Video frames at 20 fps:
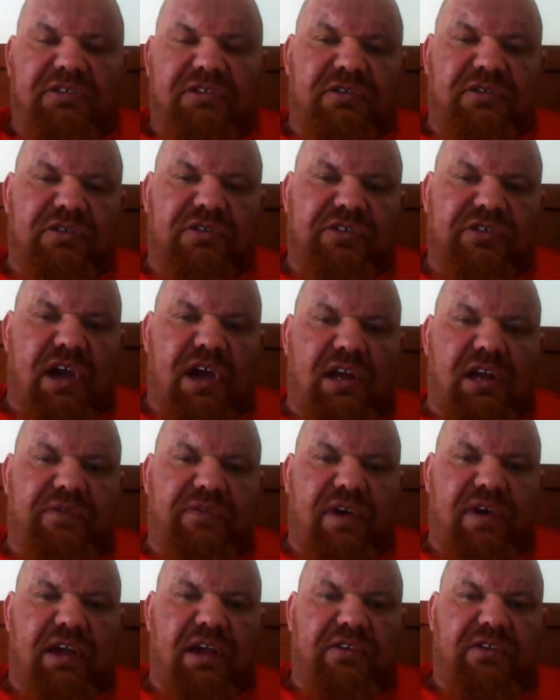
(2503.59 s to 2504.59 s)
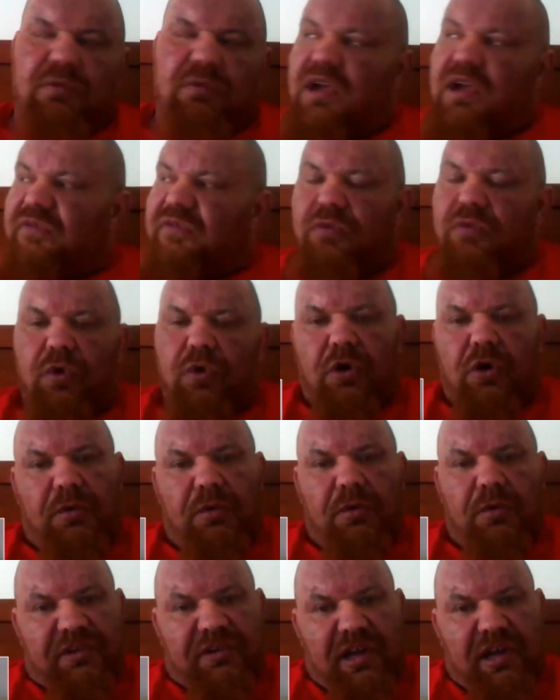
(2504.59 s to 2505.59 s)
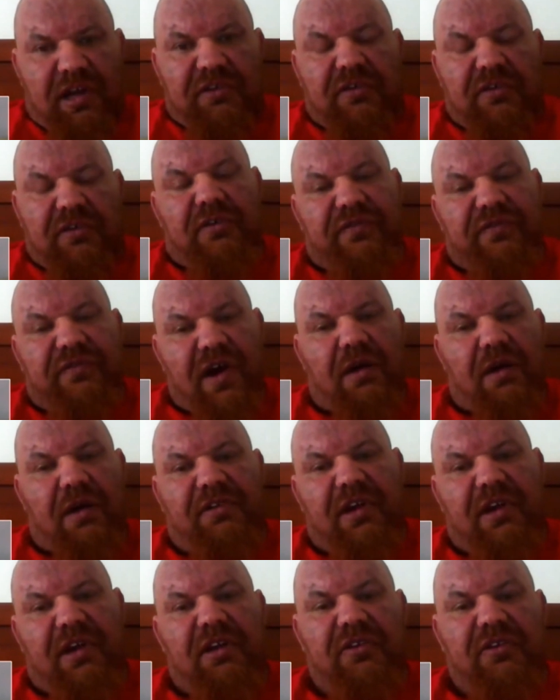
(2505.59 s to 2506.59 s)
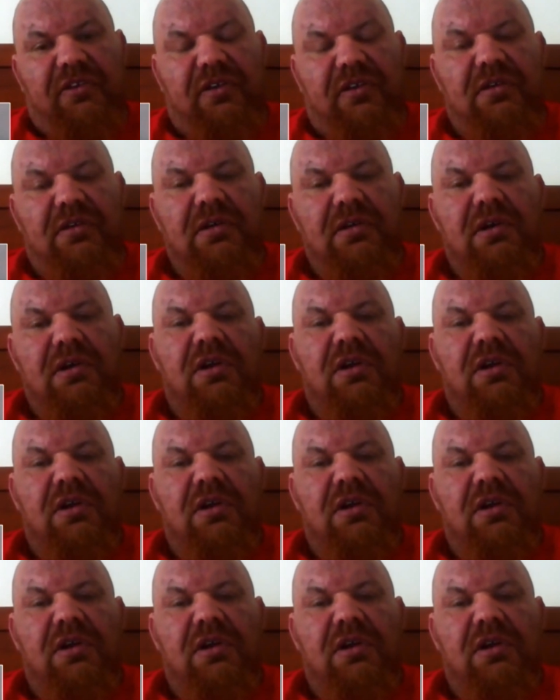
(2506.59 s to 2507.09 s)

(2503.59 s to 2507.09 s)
estrogen side effects in the way of water retention or fat retention,